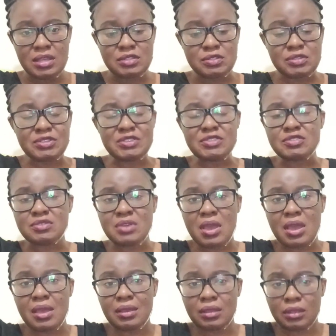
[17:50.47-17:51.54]
So just
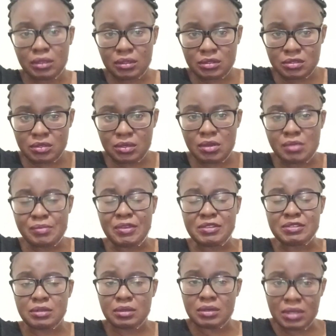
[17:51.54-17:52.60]
try slowly by
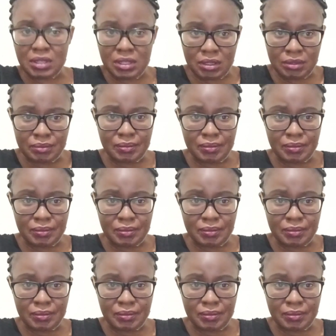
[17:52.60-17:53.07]
slowly,